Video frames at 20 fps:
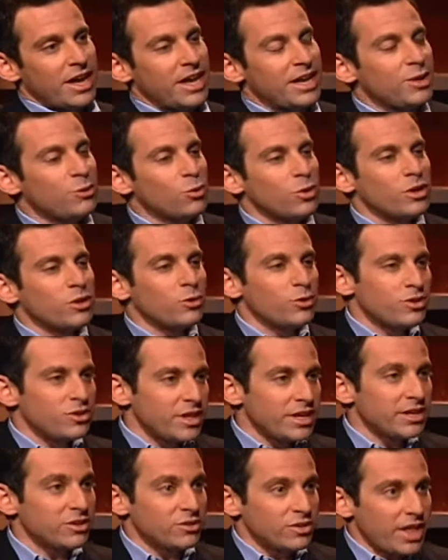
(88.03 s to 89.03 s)
anyone who
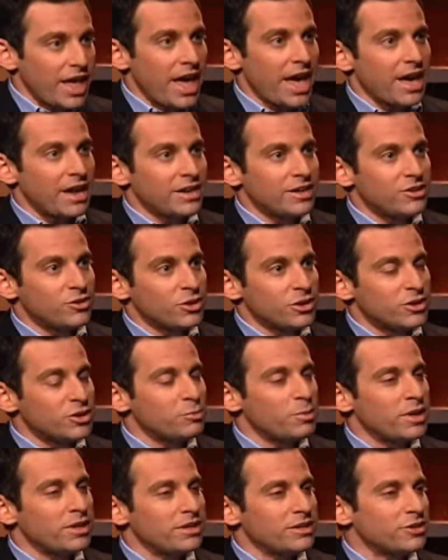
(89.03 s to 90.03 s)
thinks that is going
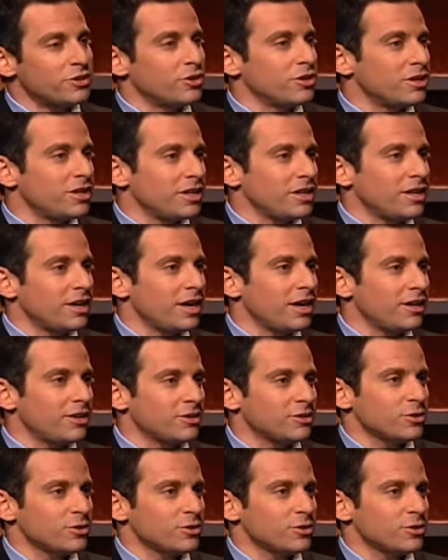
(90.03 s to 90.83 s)
to spend eternity in hell.